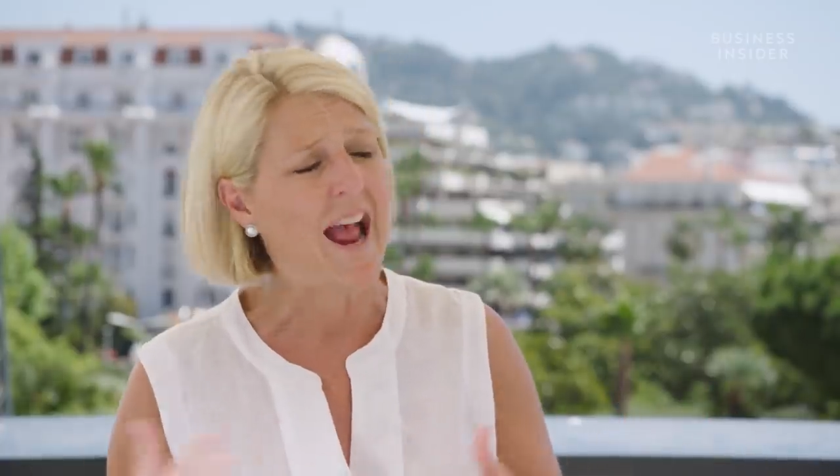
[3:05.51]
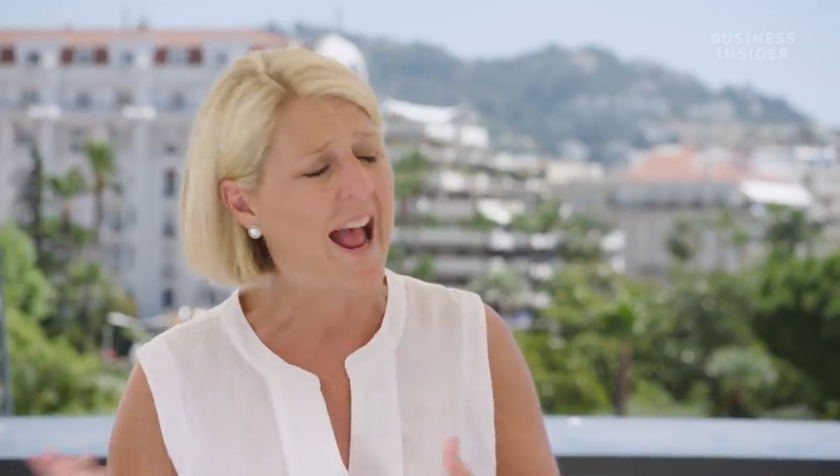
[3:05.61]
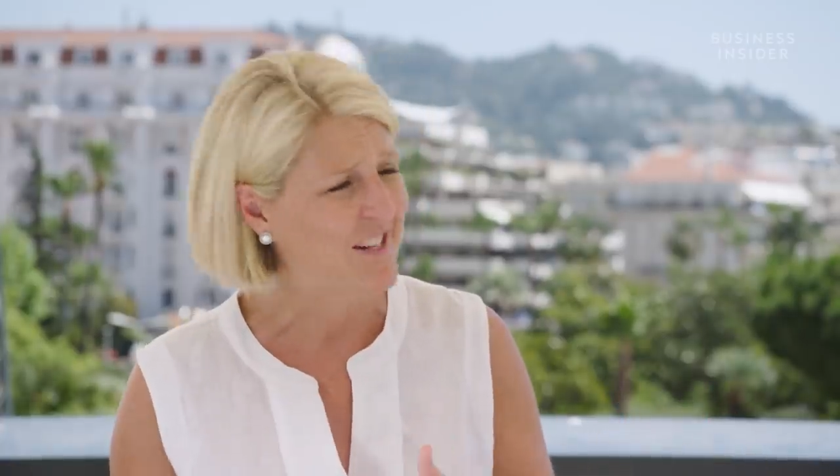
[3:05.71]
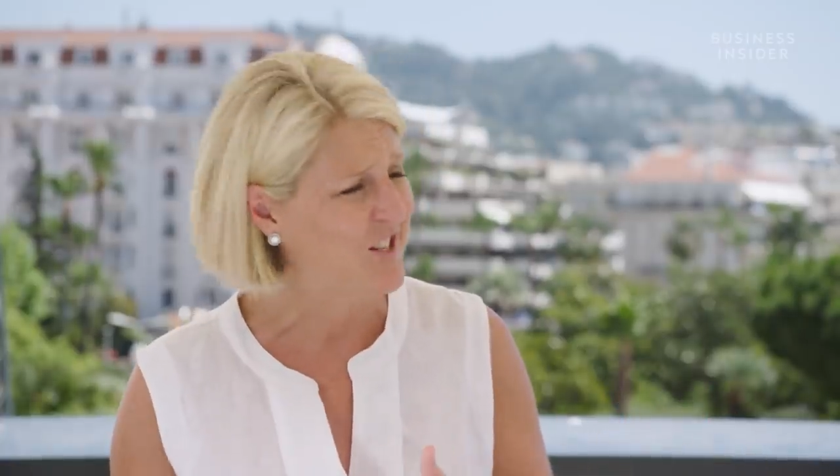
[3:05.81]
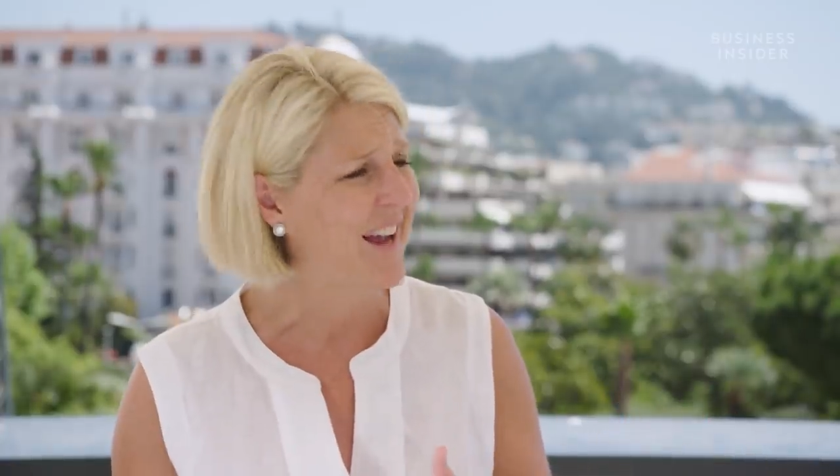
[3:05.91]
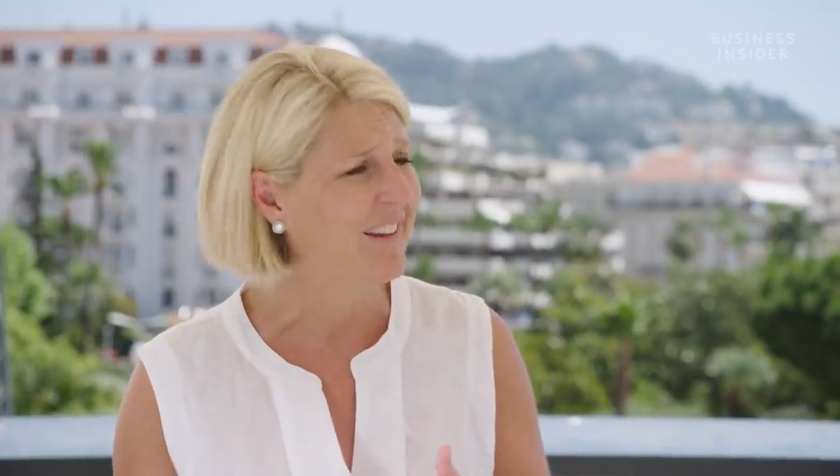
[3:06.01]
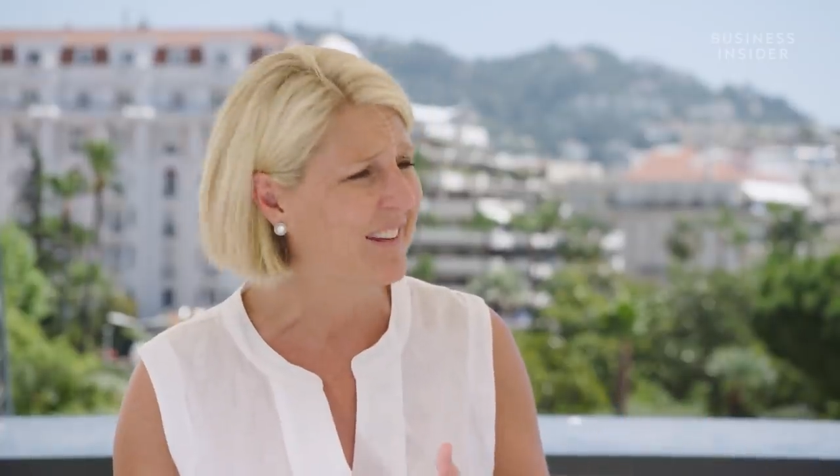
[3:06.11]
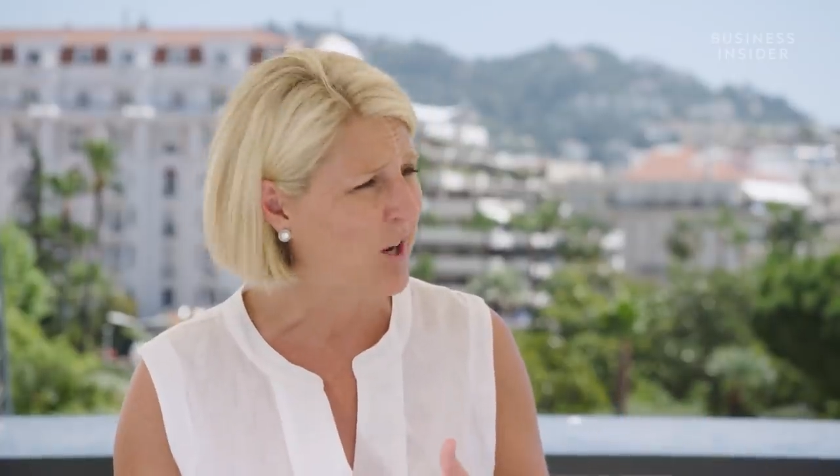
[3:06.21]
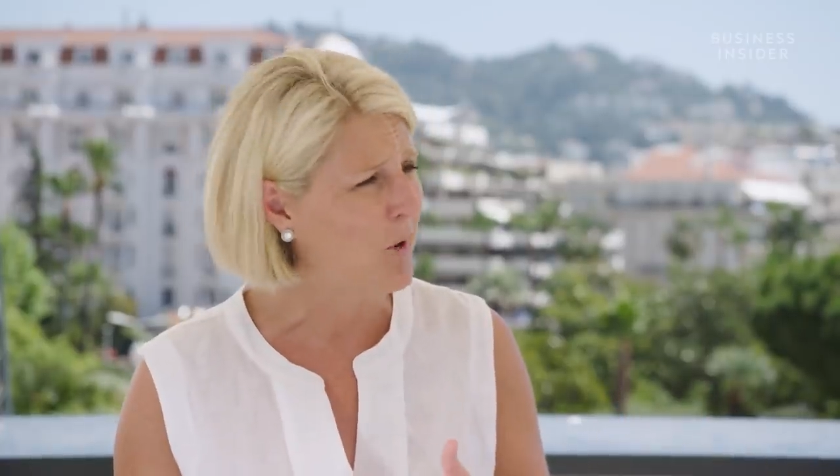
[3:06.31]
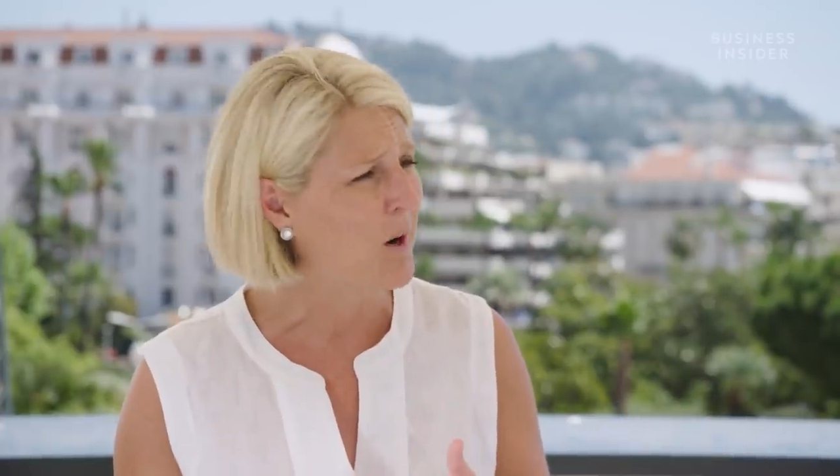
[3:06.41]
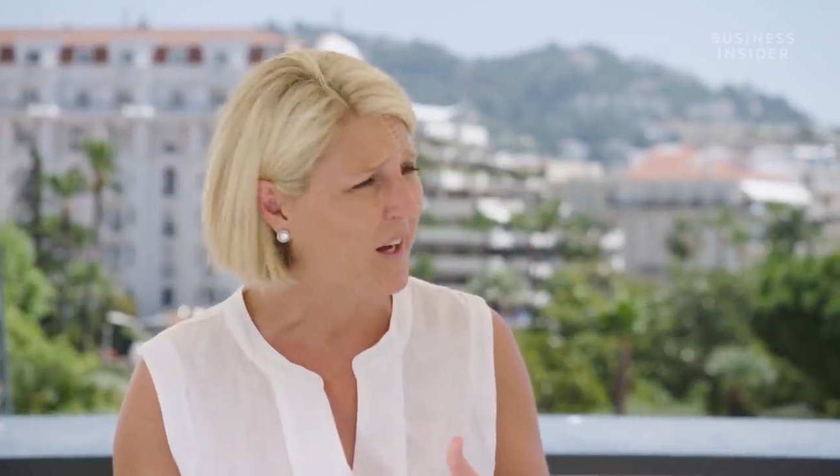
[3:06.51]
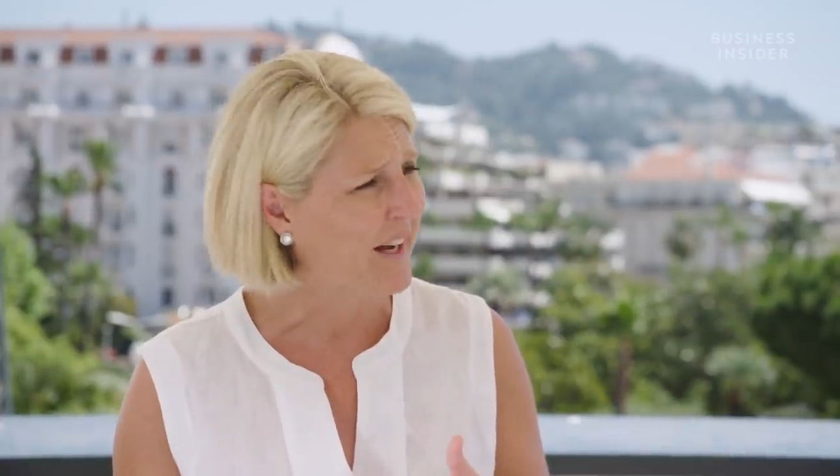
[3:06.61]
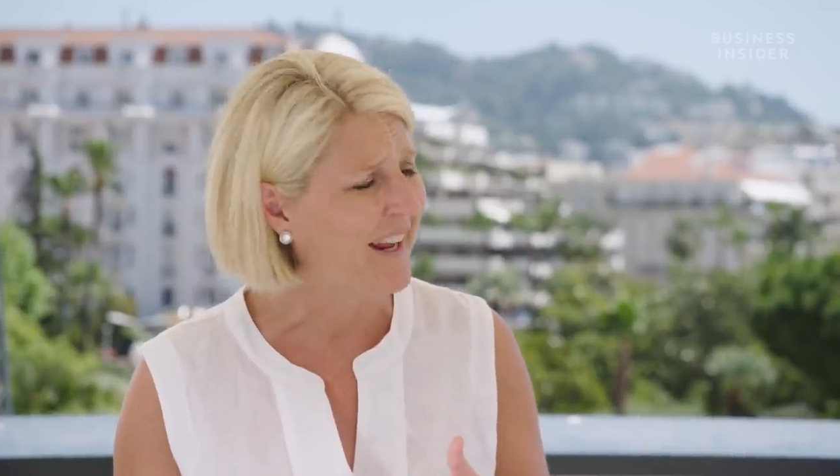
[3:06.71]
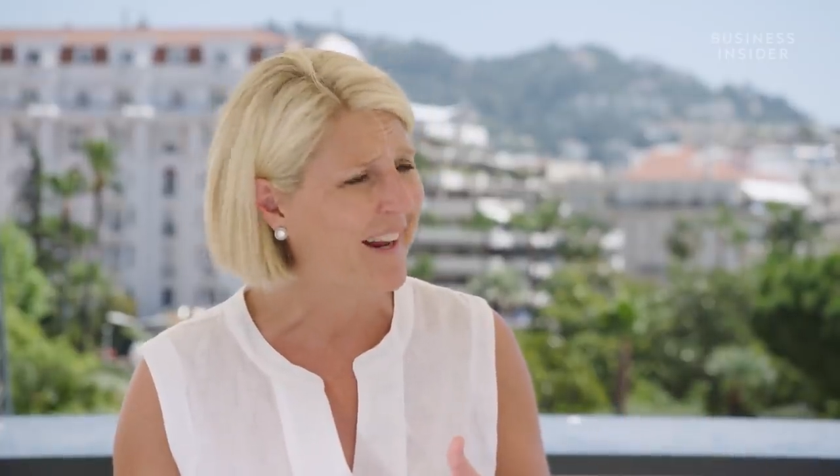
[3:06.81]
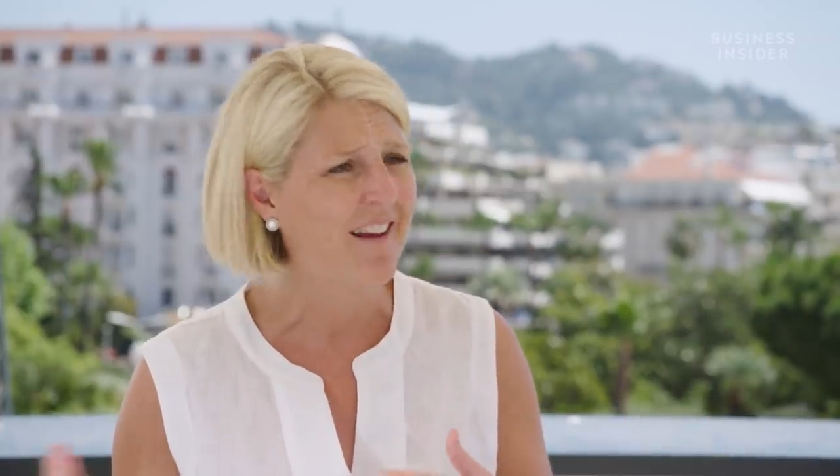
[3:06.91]
agile in our
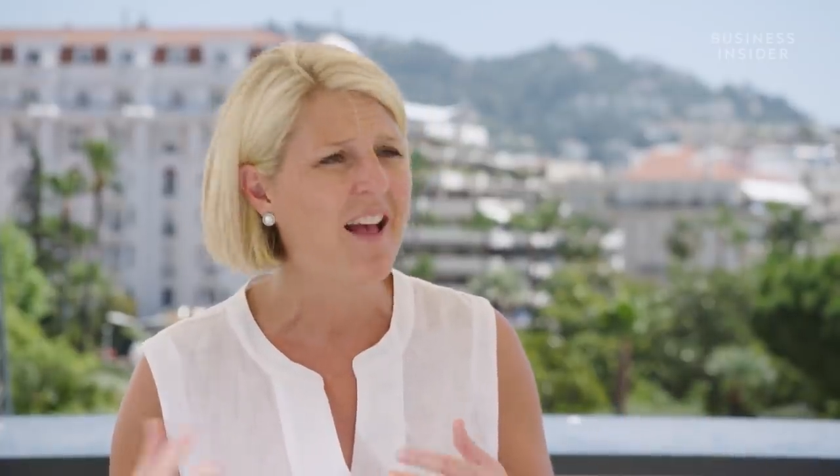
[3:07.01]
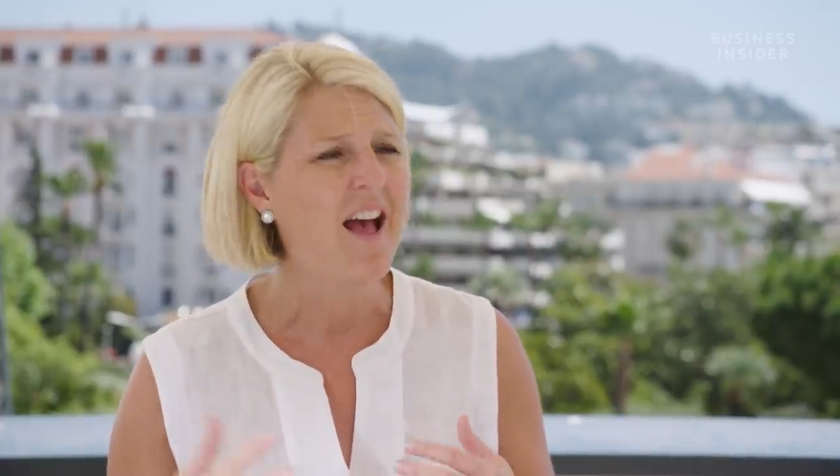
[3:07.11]
marketing.